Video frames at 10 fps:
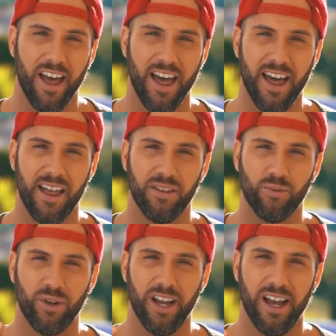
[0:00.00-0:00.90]
and
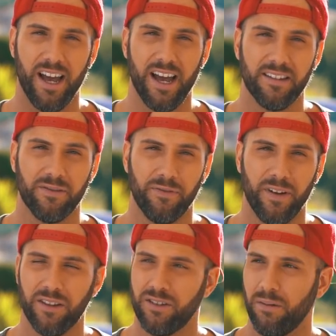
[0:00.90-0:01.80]
we had
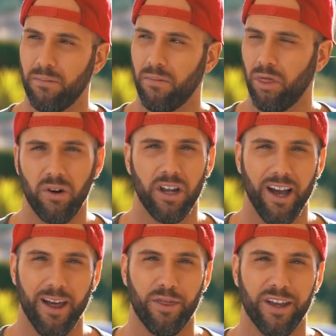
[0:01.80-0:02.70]
Phantom 3,
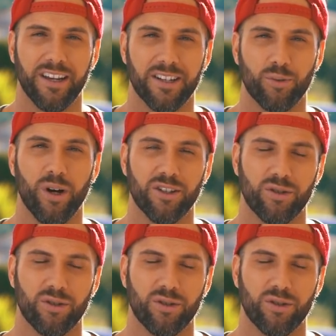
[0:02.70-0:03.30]
I think, as well.